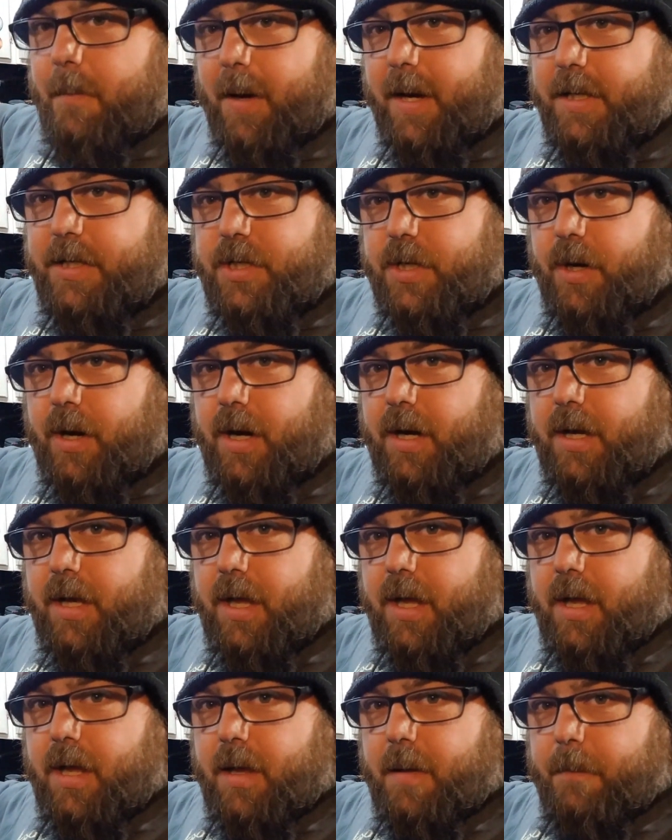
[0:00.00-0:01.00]
in my truck.
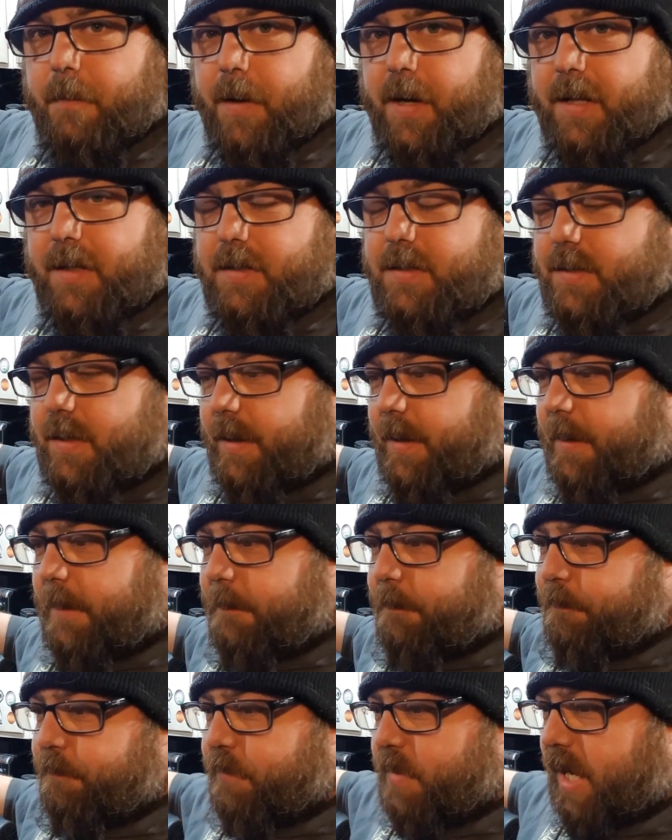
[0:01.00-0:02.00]
But
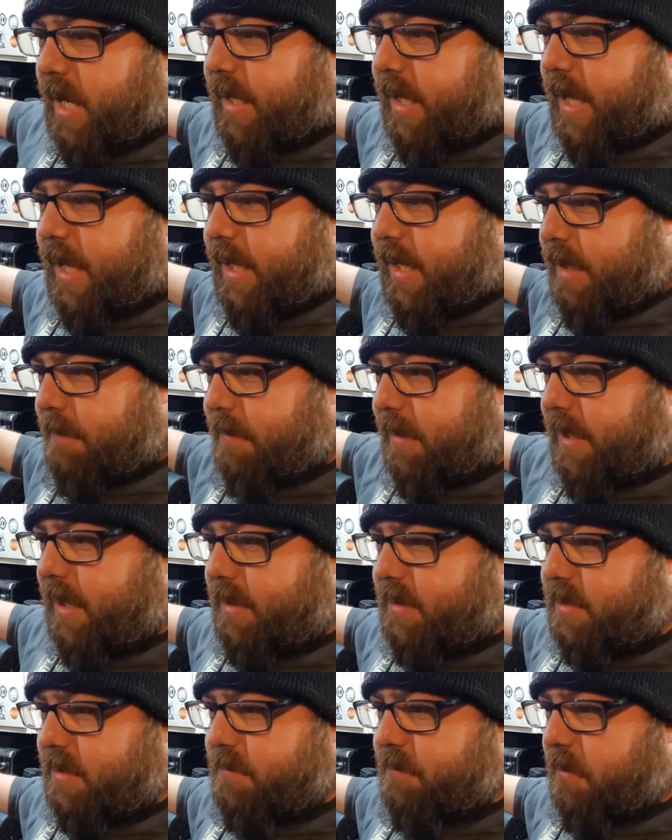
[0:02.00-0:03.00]
I got it
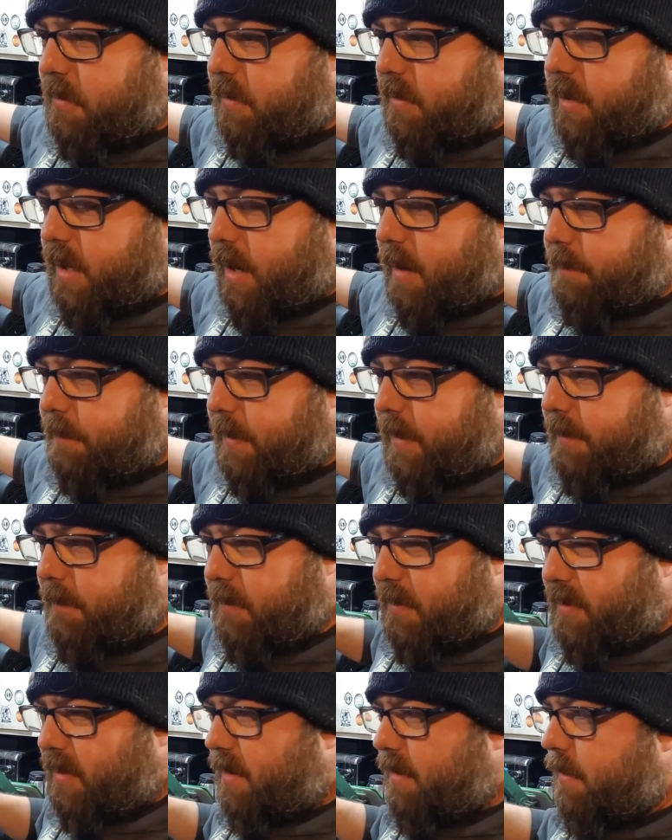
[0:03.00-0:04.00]
because it's more comprehensive,
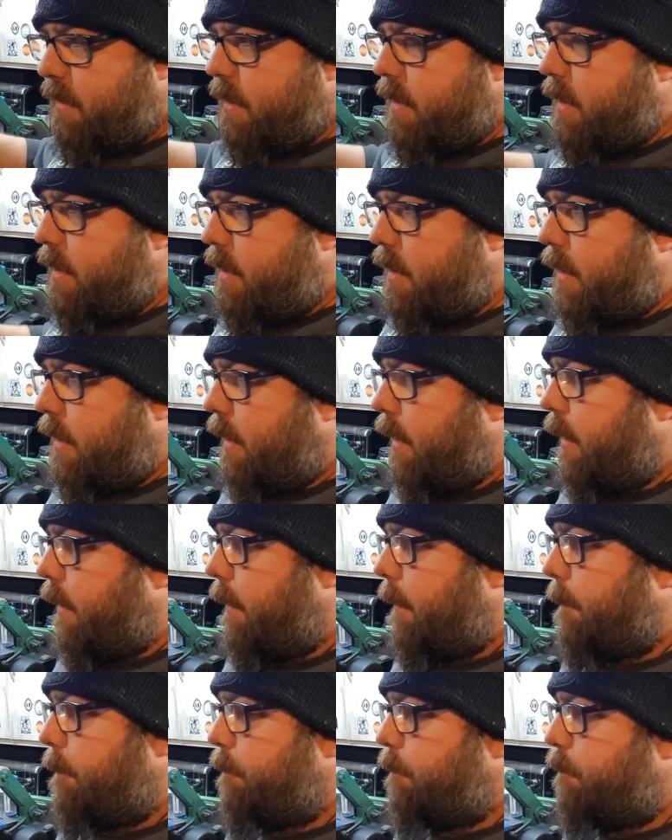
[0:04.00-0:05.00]
more...
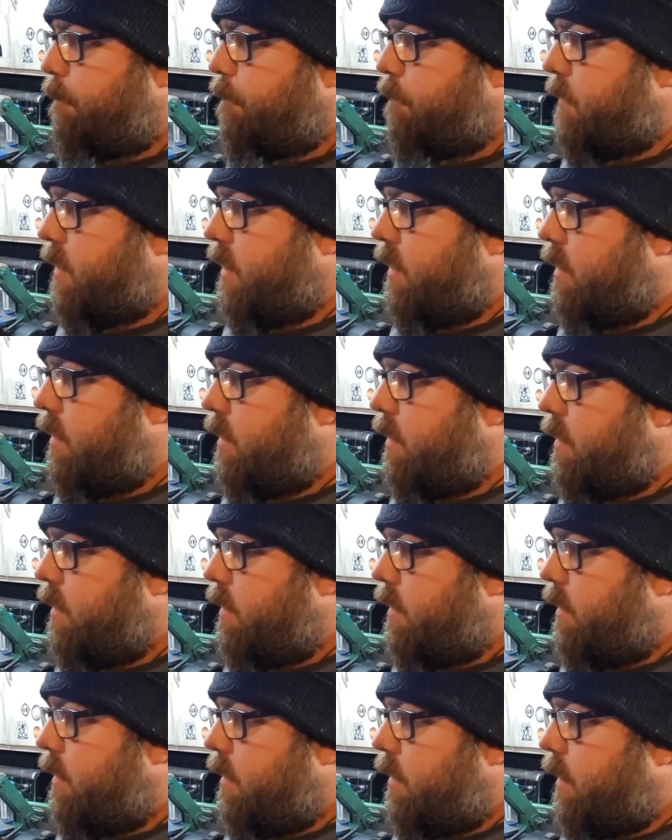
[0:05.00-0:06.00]
I
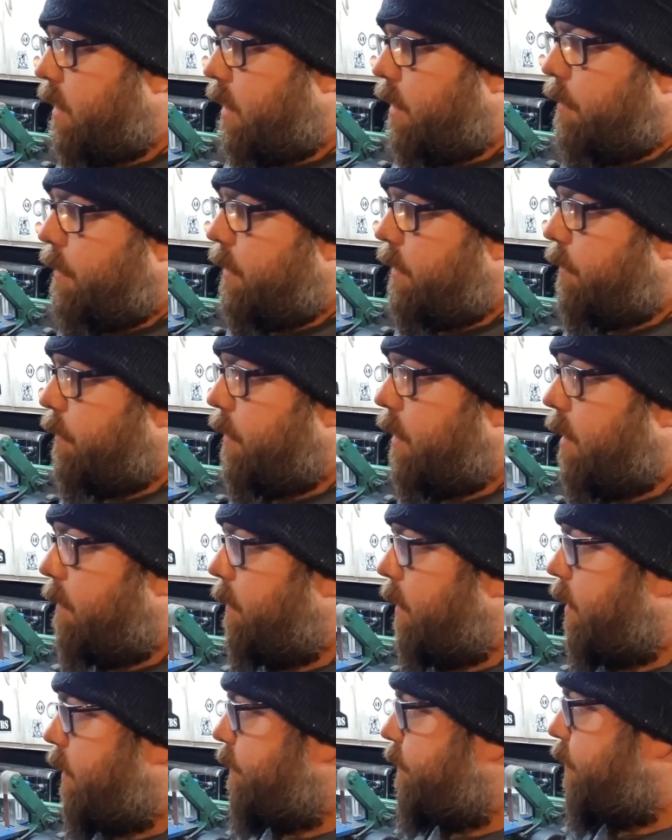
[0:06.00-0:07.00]
don't know what the word
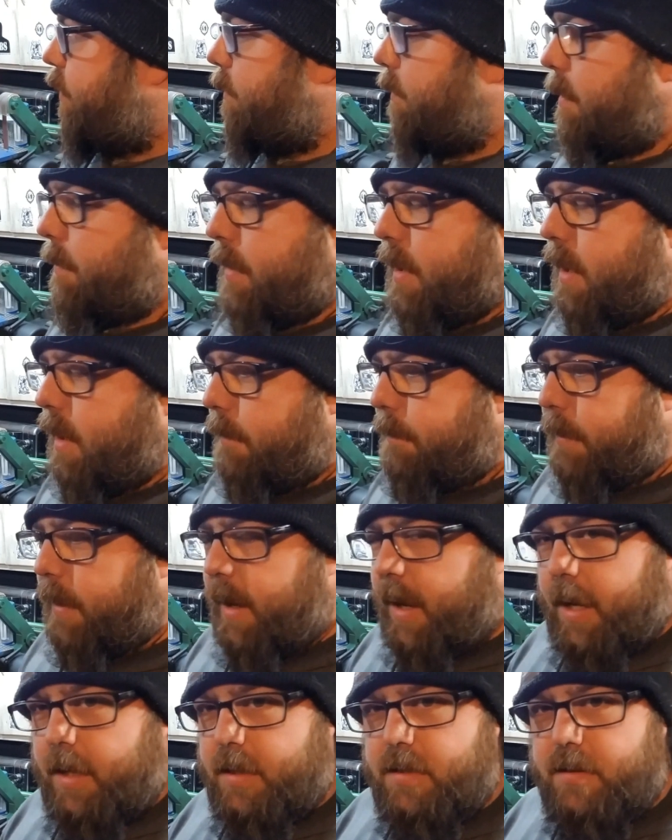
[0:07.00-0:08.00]
I'm looking for, maybe
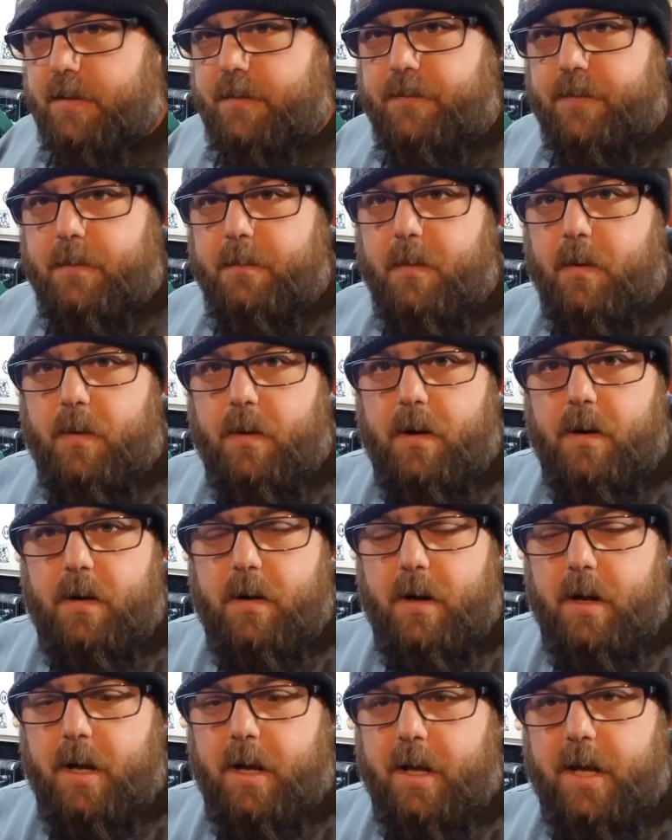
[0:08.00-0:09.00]
comprehensive or
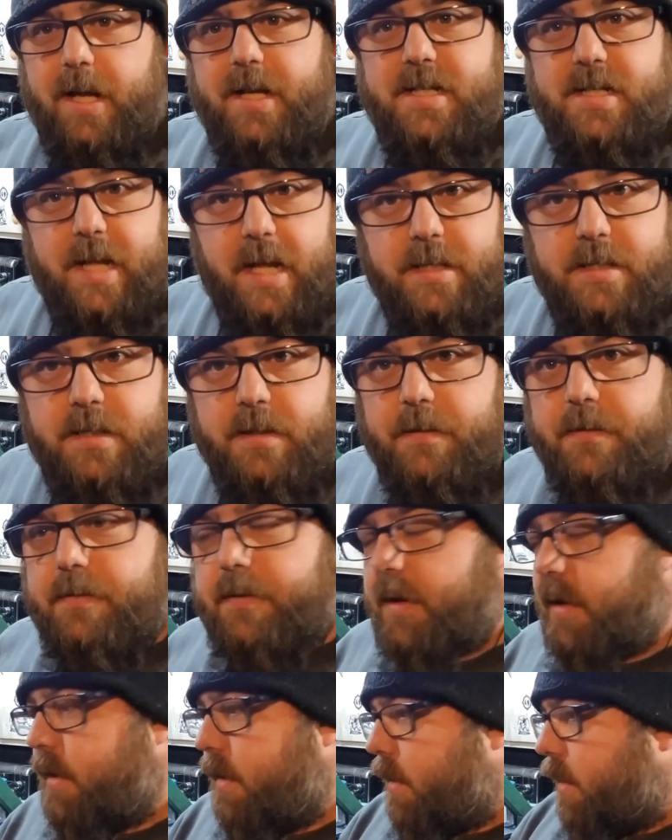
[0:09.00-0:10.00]
more extensive.
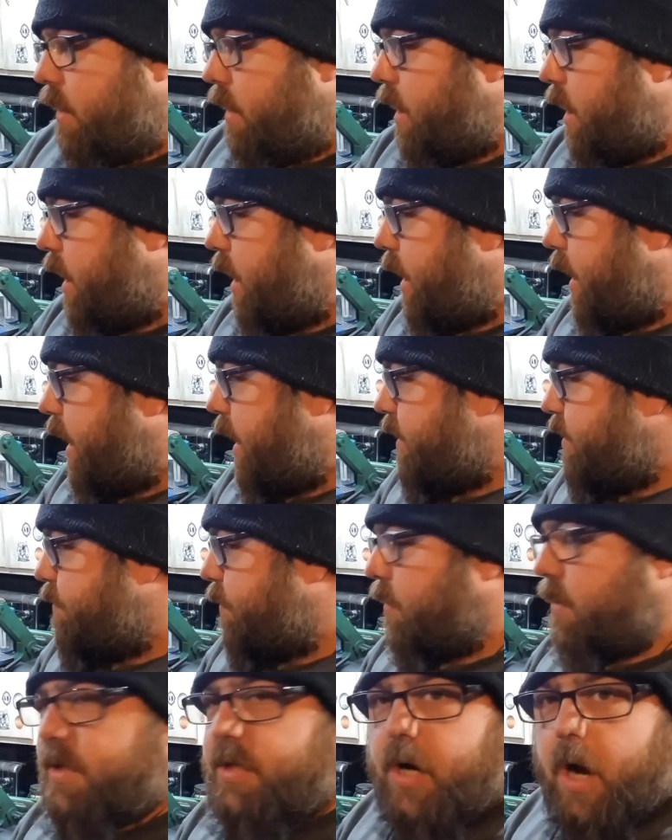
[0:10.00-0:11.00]
Has
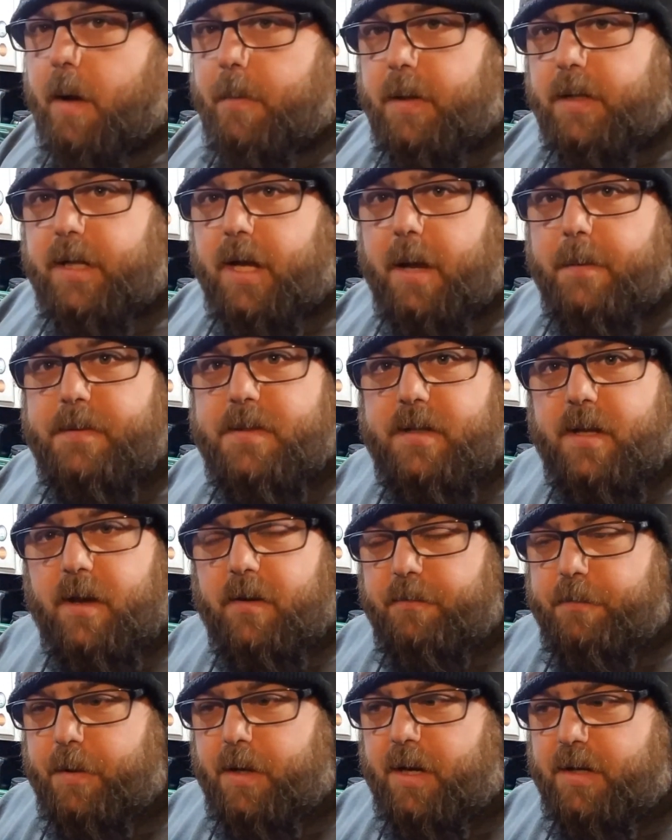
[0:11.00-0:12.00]
more trauma type
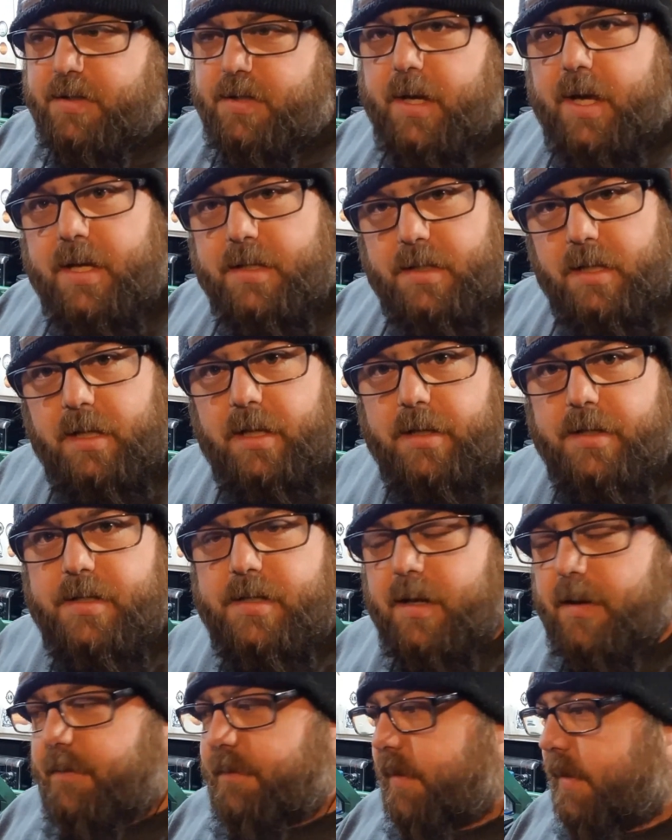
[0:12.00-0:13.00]
stuff, but also has a little
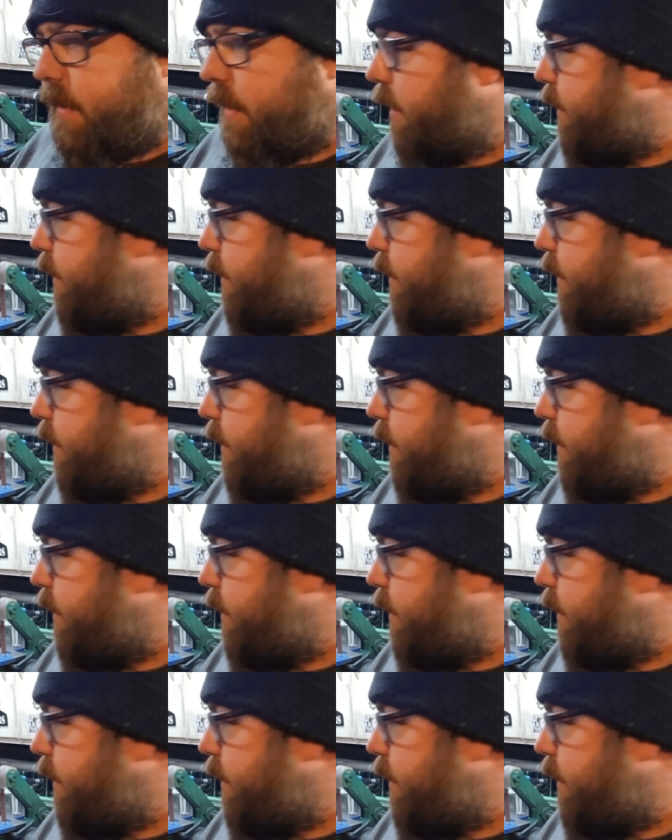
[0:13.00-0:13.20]
stuff in